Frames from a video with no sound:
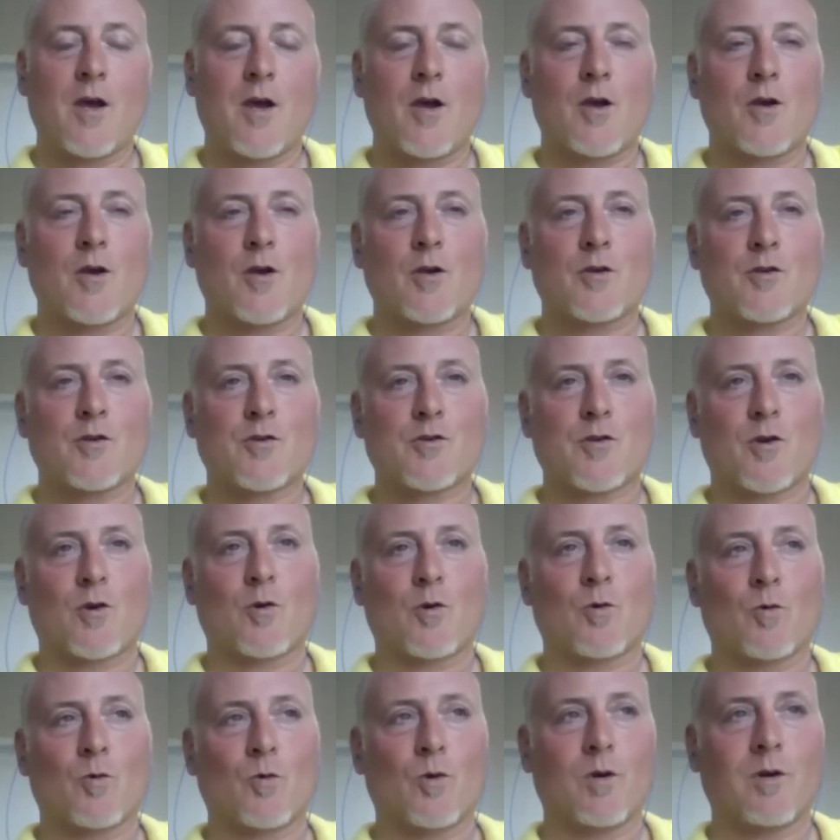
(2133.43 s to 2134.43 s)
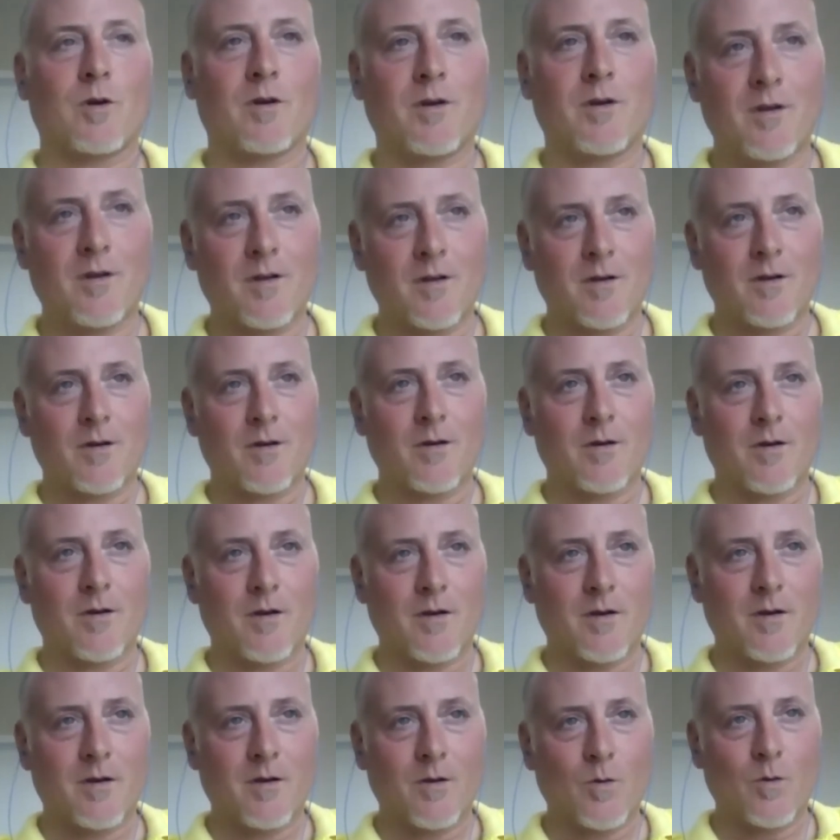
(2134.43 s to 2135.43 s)
So
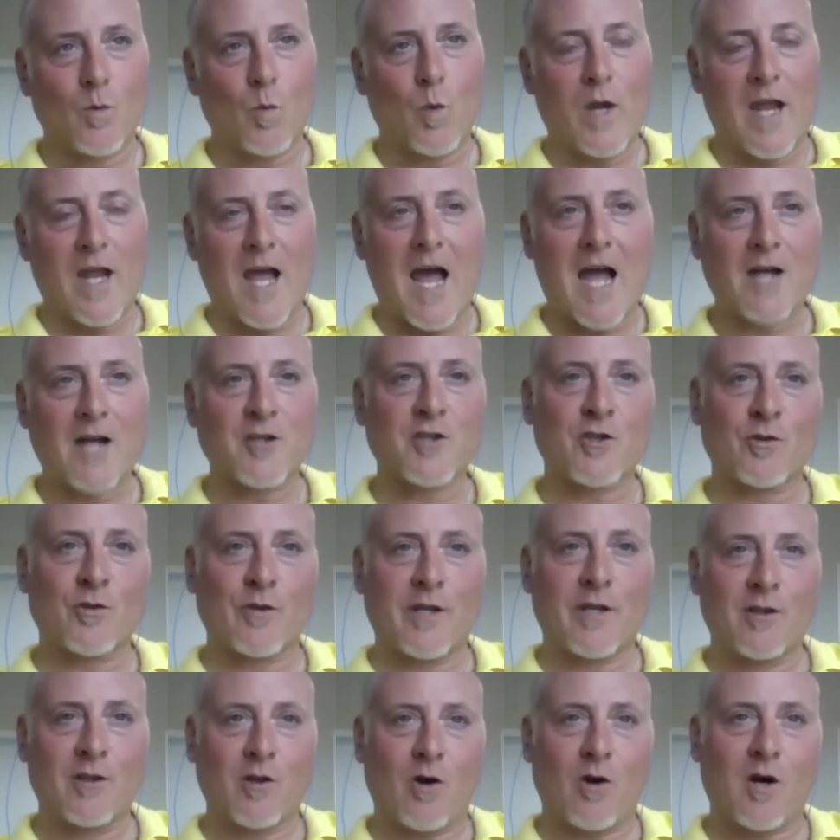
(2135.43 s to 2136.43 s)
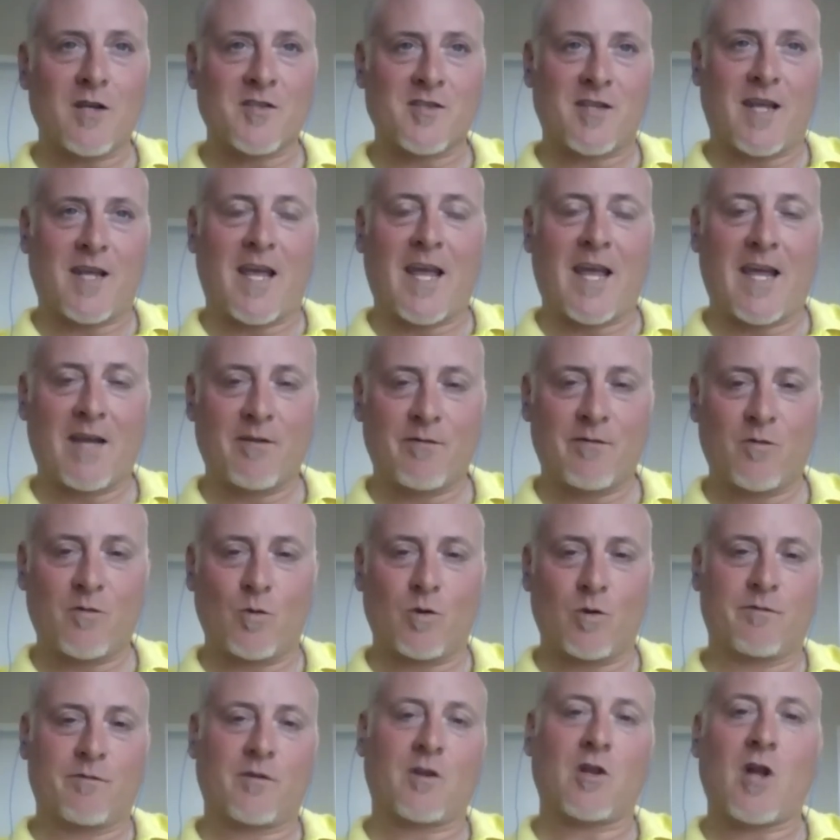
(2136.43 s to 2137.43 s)
we actually lost a
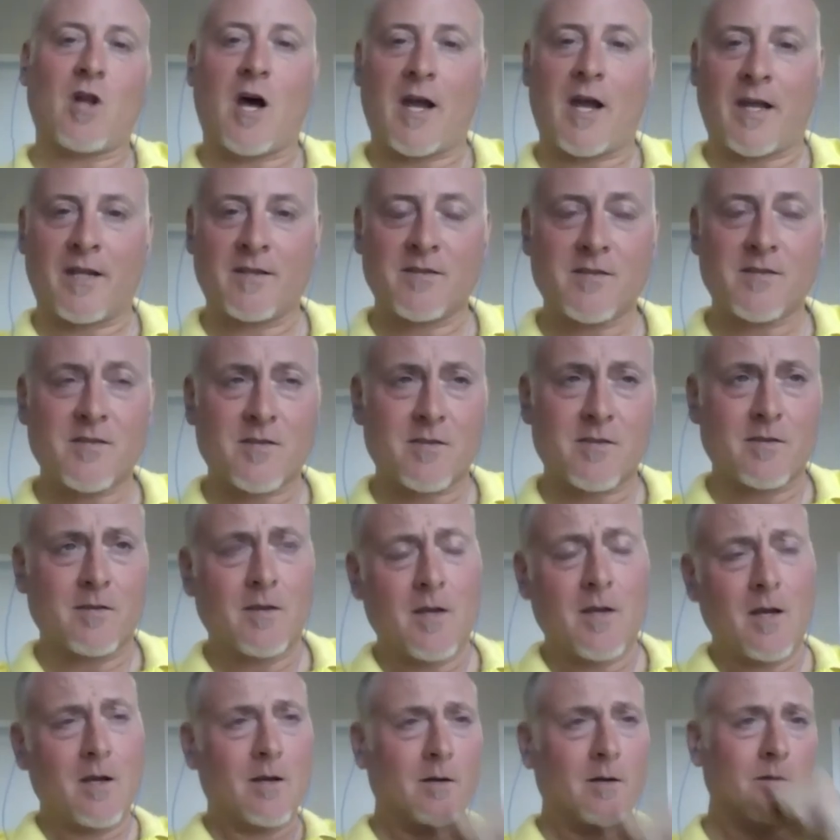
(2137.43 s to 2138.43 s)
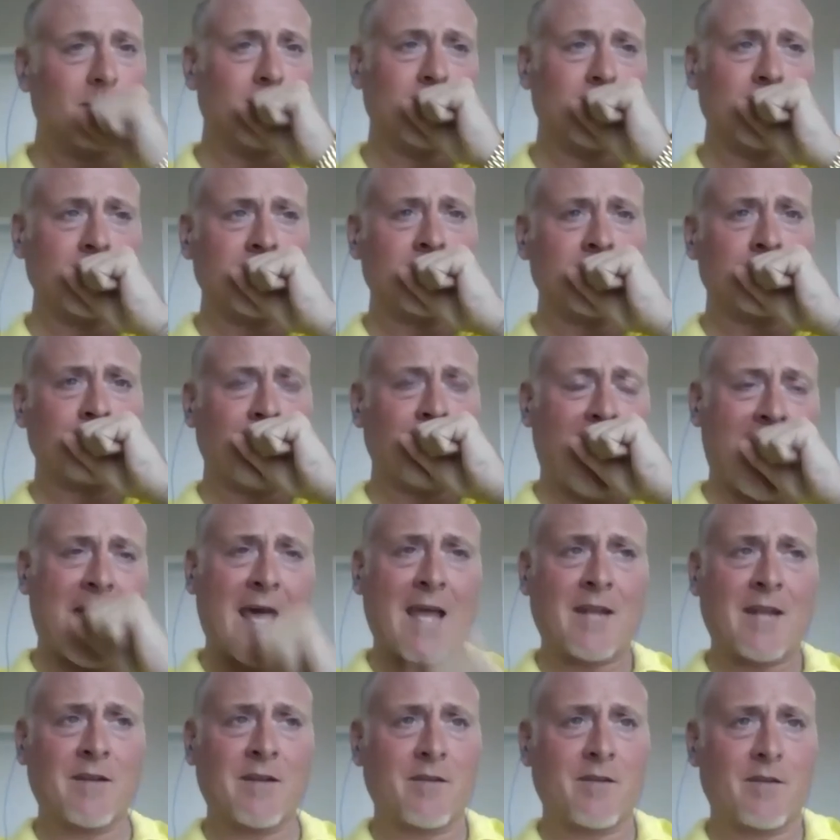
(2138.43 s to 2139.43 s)
handful of clients.
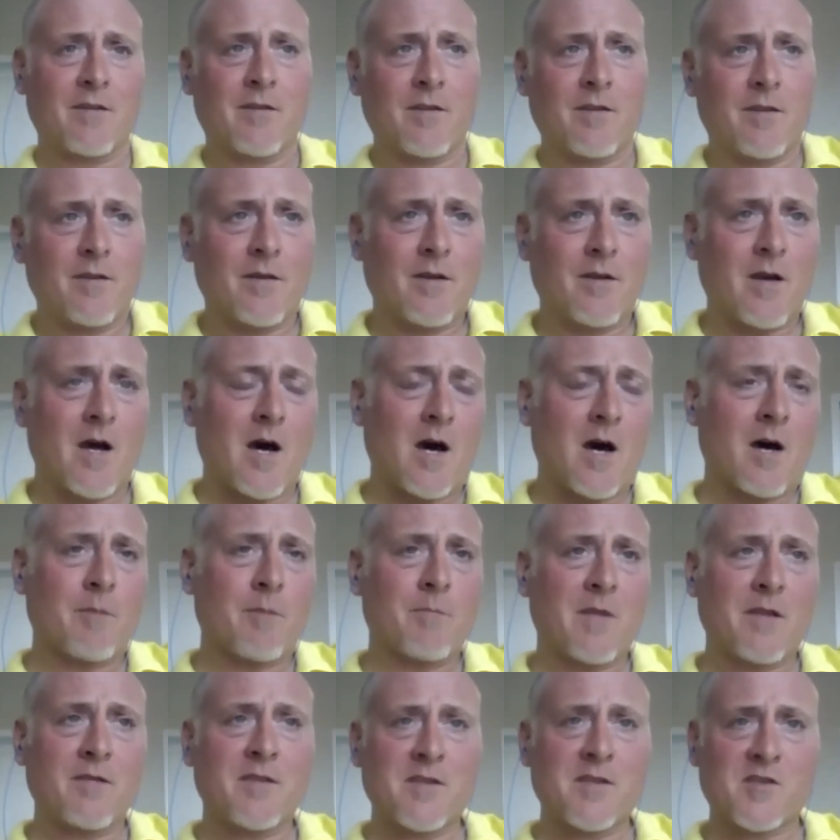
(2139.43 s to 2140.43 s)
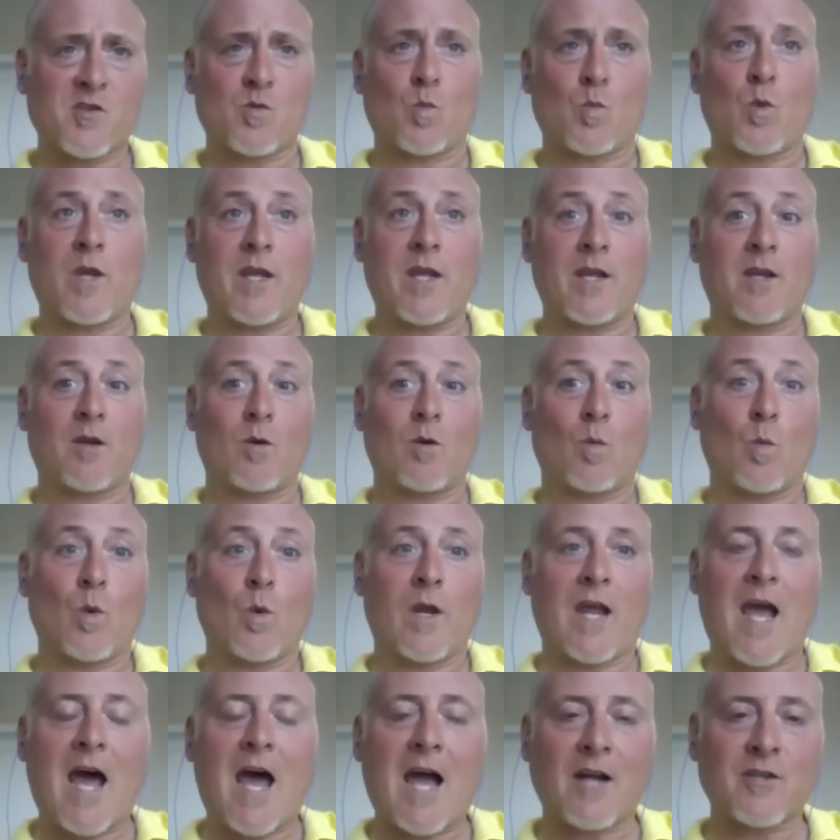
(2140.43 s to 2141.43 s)
And this week, we
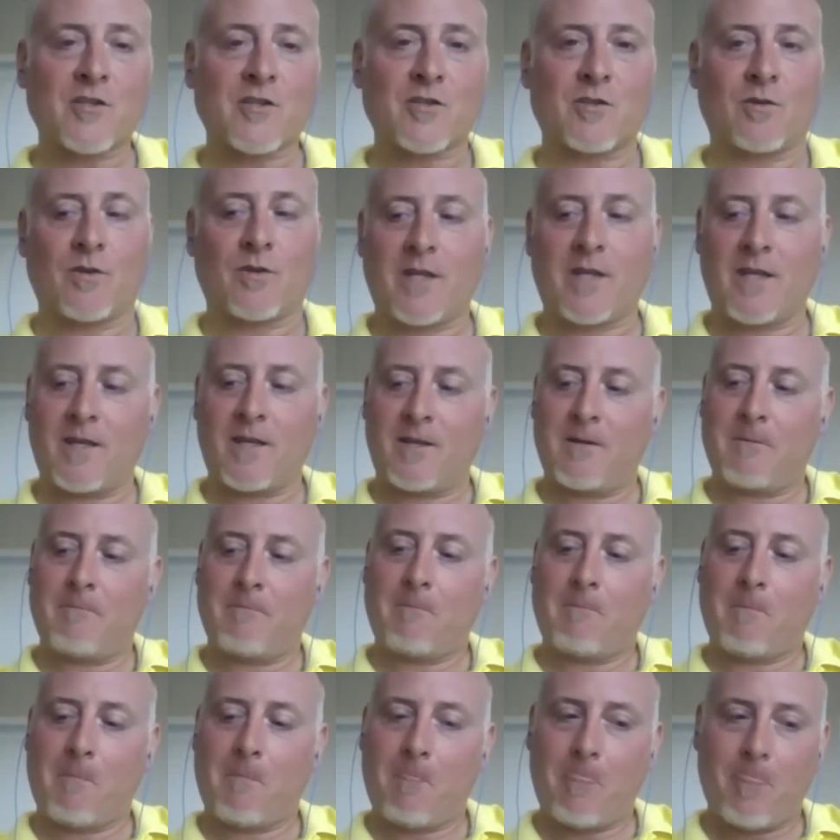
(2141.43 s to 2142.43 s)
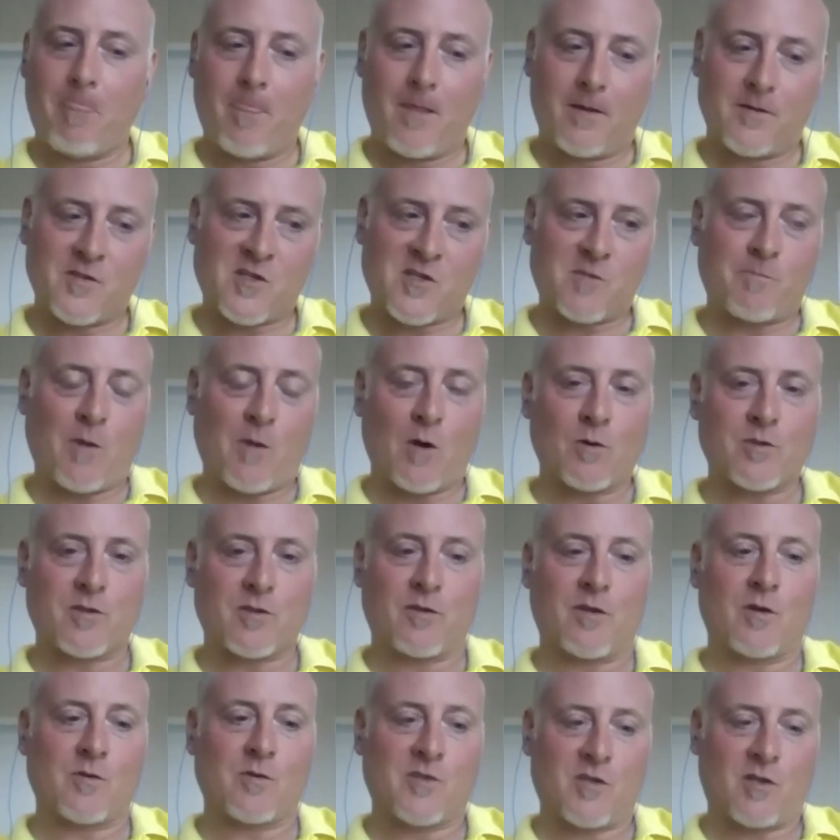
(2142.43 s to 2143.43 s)
actually spoke to
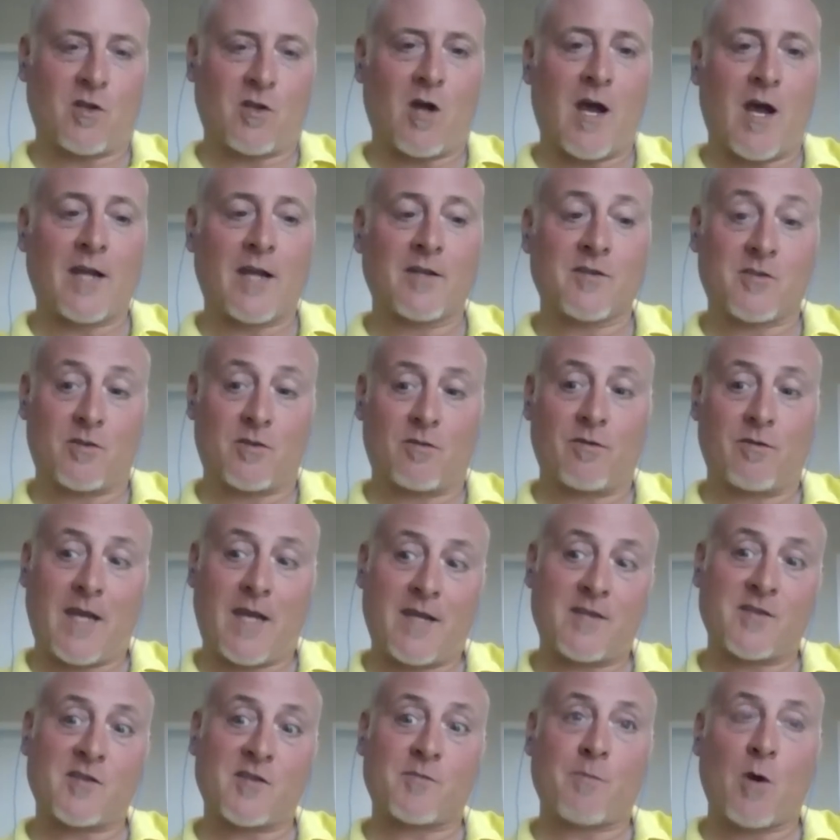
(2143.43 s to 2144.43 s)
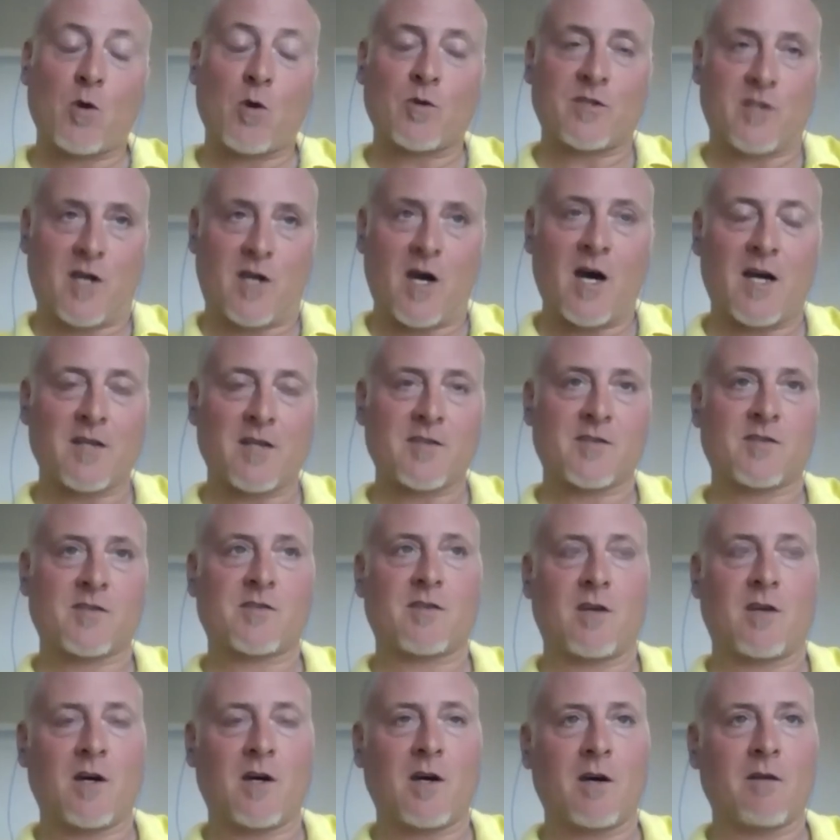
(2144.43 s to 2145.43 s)
those clients, or they spoke to us
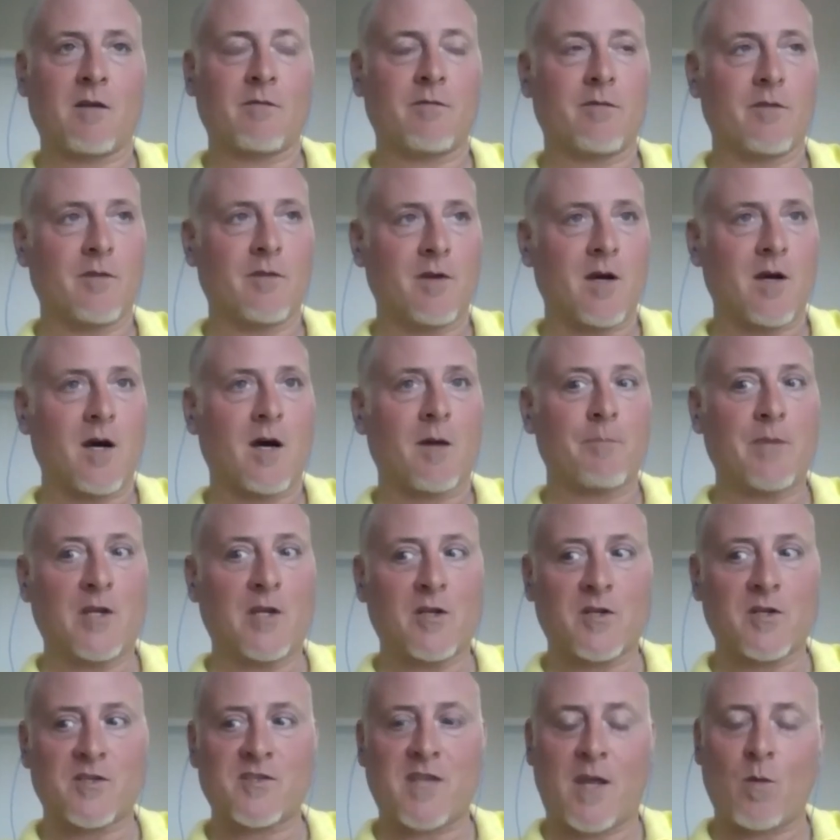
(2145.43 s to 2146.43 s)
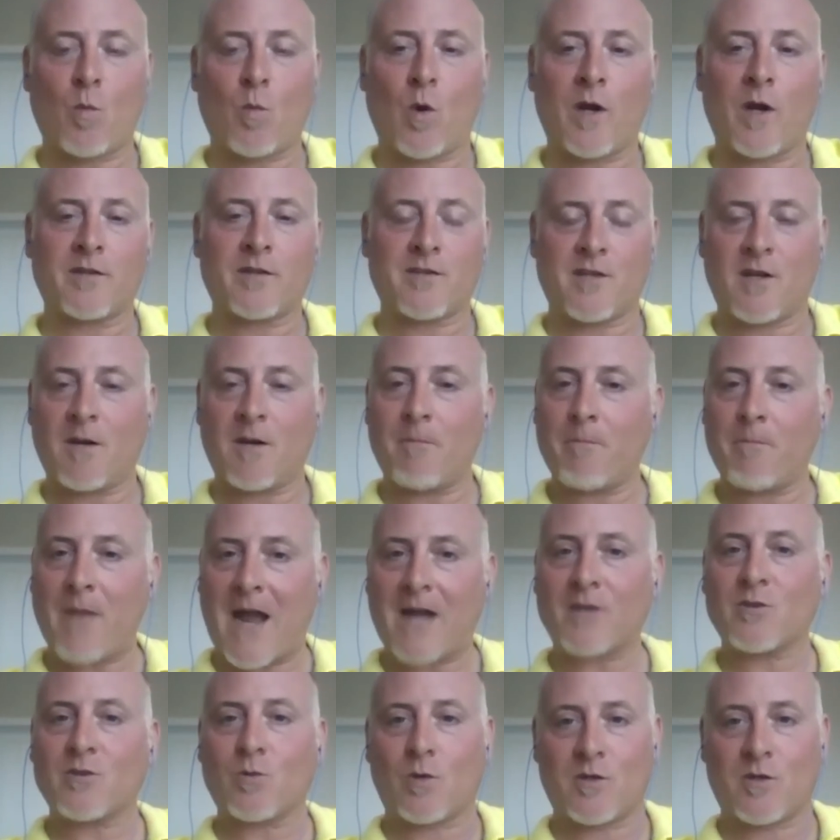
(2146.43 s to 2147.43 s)
because they wanted to come
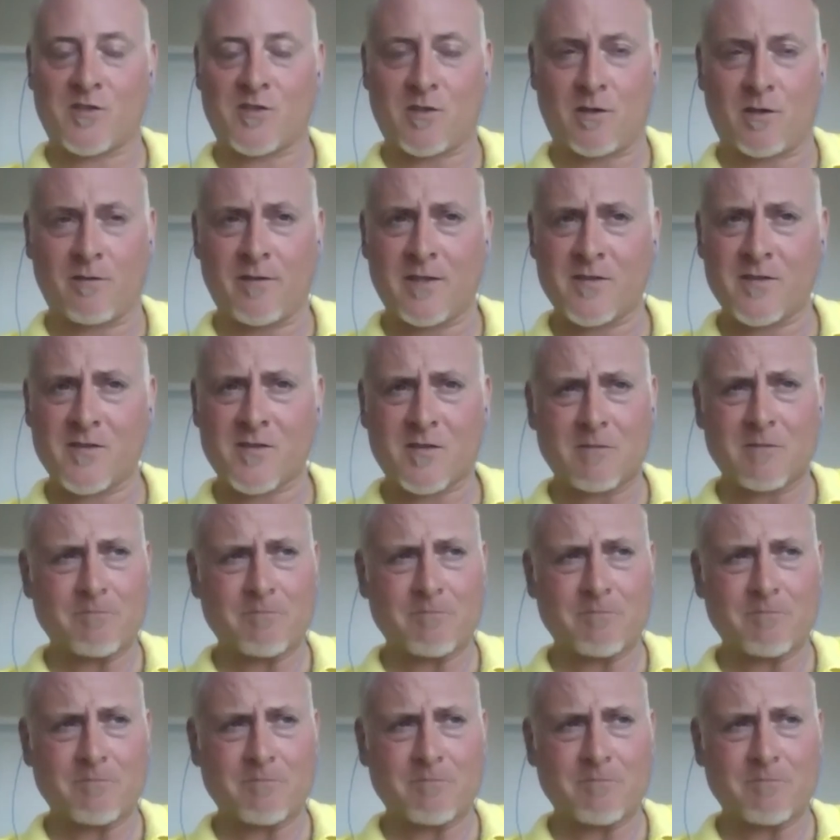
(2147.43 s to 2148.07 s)
back to our service.